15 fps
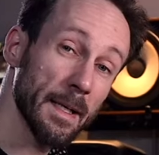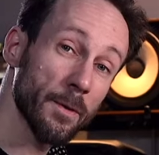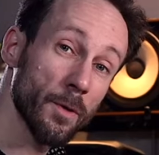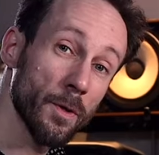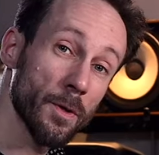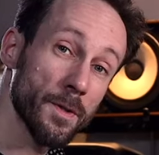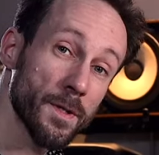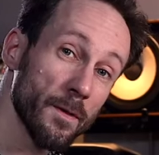it
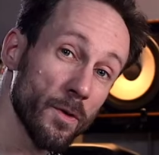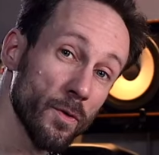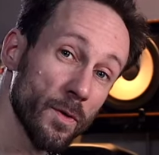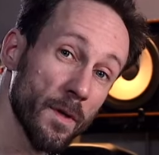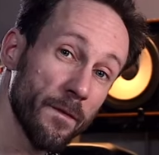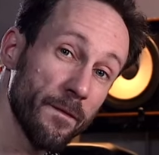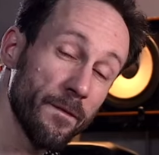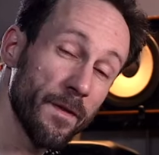turns to
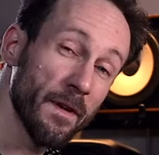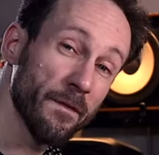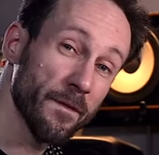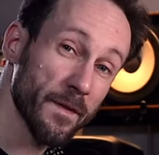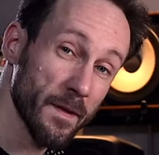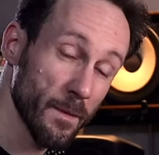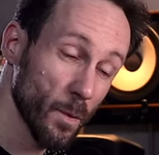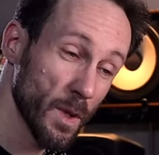the
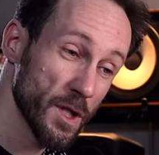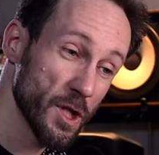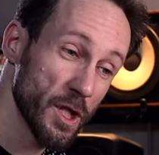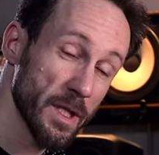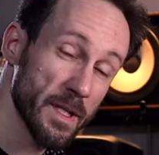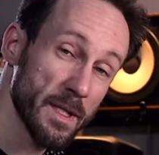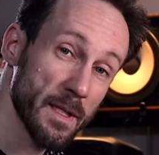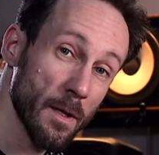fifth, which
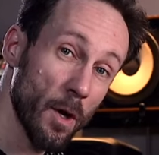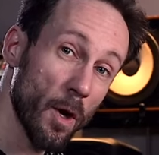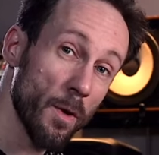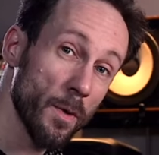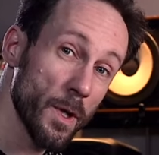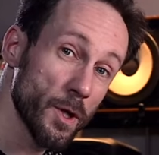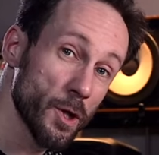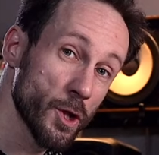is
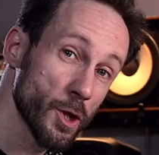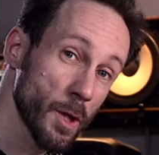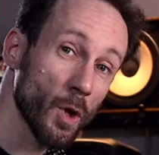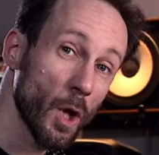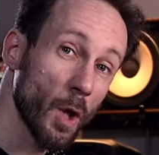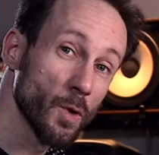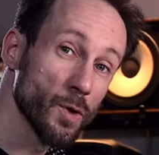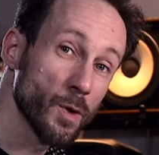orange,
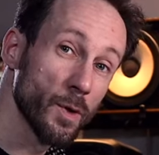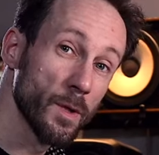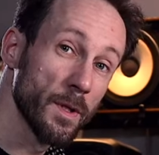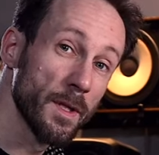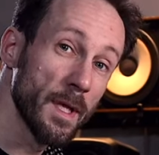close to the